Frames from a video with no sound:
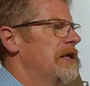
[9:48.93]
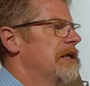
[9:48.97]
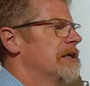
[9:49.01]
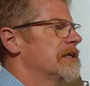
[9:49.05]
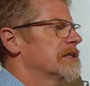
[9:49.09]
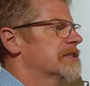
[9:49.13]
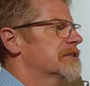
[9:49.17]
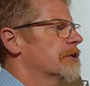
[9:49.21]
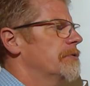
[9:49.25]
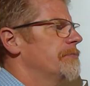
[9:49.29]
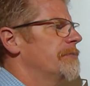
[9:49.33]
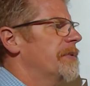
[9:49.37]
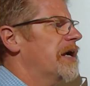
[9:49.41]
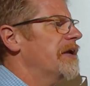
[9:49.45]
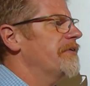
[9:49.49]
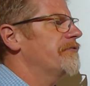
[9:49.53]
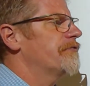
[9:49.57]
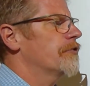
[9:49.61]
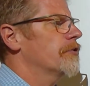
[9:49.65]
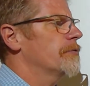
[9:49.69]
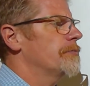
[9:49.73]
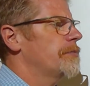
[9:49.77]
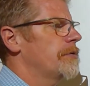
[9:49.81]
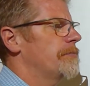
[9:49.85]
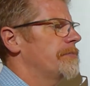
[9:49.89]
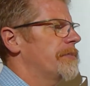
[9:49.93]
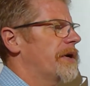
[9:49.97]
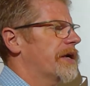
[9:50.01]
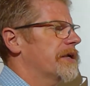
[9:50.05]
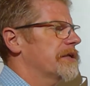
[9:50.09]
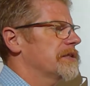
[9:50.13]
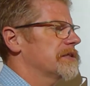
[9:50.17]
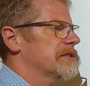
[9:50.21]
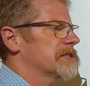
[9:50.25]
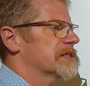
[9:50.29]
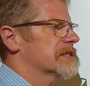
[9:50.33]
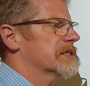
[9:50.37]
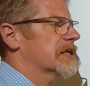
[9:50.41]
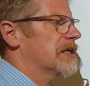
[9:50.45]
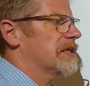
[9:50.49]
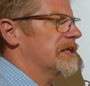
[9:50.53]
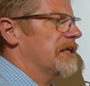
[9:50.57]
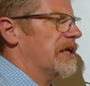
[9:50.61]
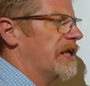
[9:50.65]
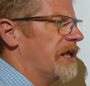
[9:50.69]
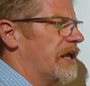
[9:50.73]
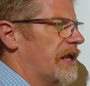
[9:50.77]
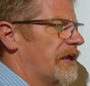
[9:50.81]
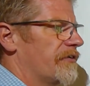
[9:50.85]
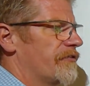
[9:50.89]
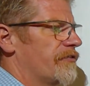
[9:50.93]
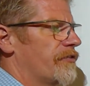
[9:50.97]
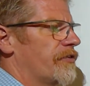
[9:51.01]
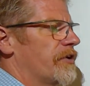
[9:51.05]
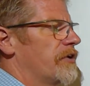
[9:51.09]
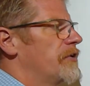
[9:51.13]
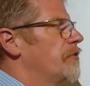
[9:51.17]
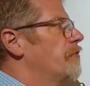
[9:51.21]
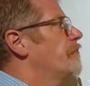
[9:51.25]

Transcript: So my verbal model is going to have